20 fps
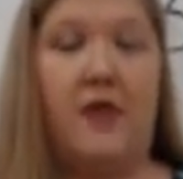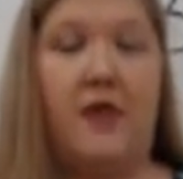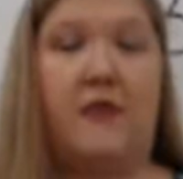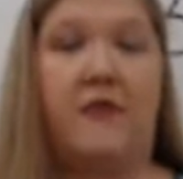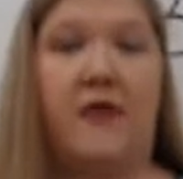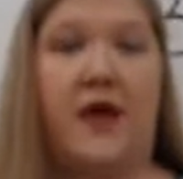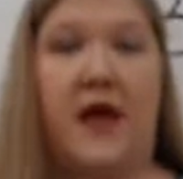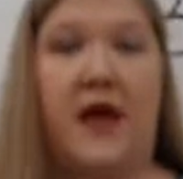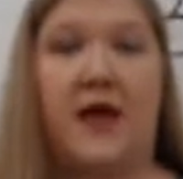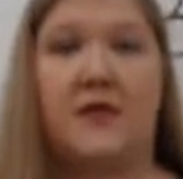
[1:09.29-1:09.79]

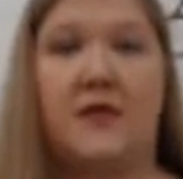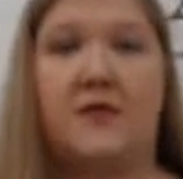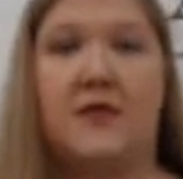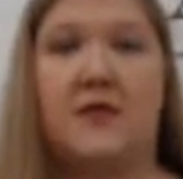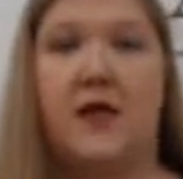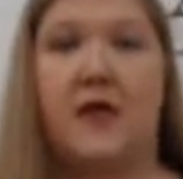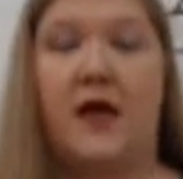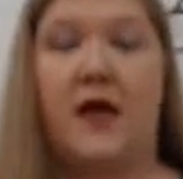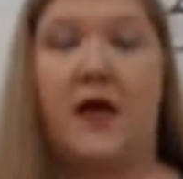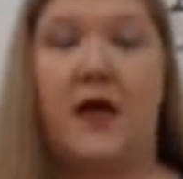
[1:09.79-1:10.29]
that
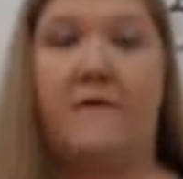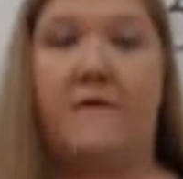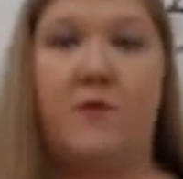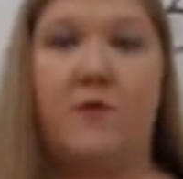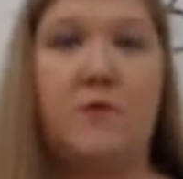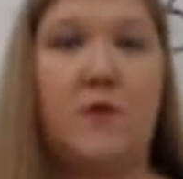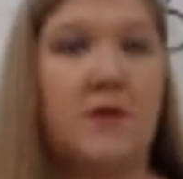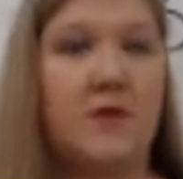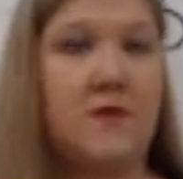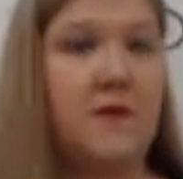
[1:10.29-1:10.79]
if you
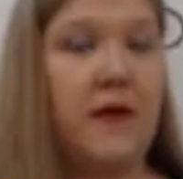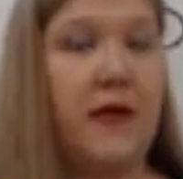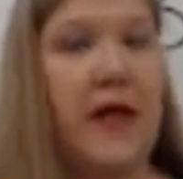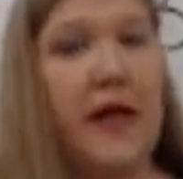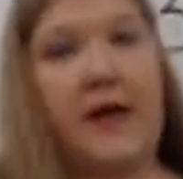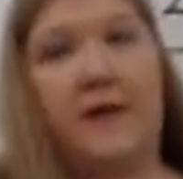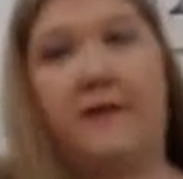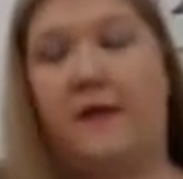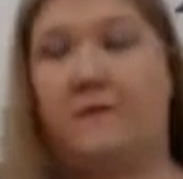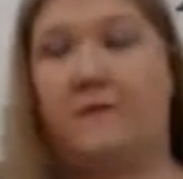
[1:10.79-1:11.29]
multiply
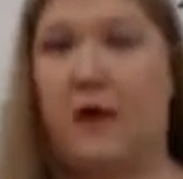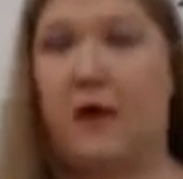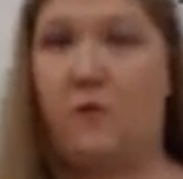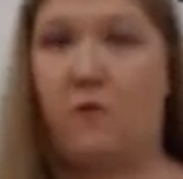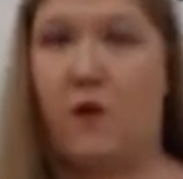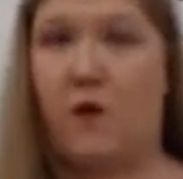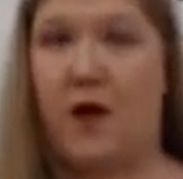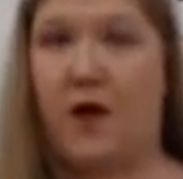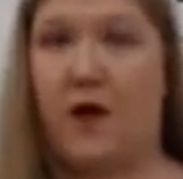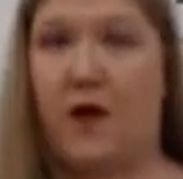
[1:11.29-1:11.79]
anything by
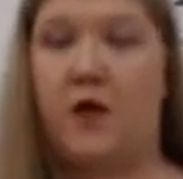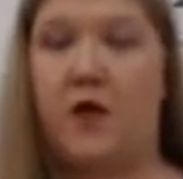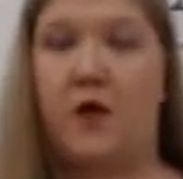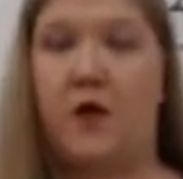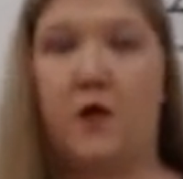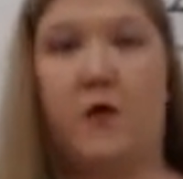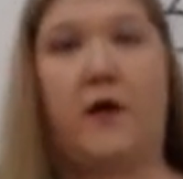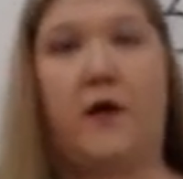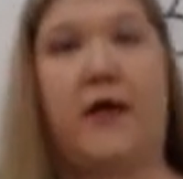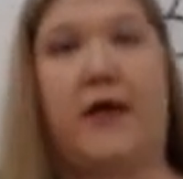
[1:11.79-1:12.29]
1,
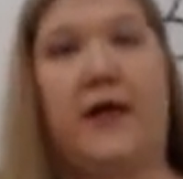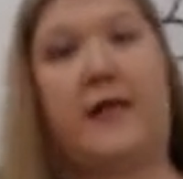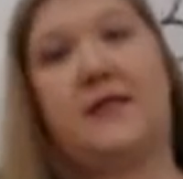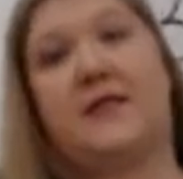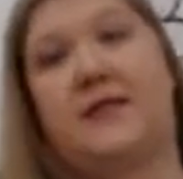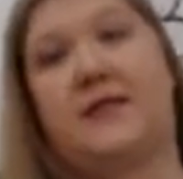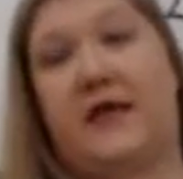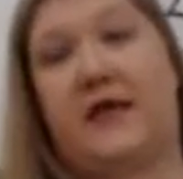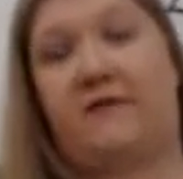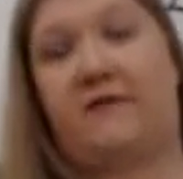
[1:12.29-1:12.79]
you're going to get
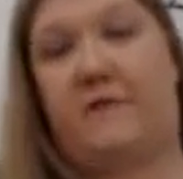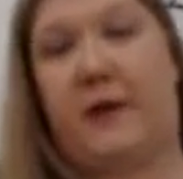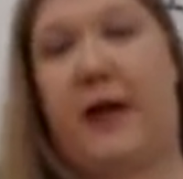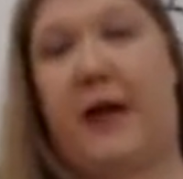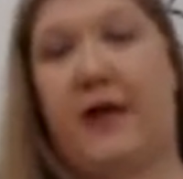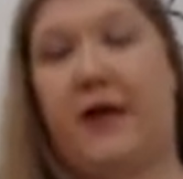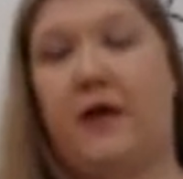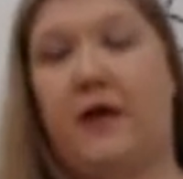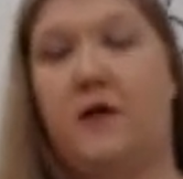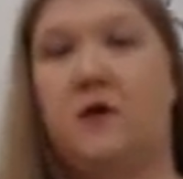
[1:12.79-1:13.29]
itself
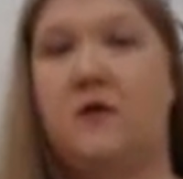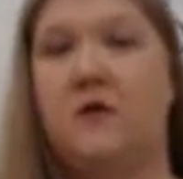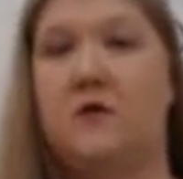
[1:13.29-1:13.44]
back.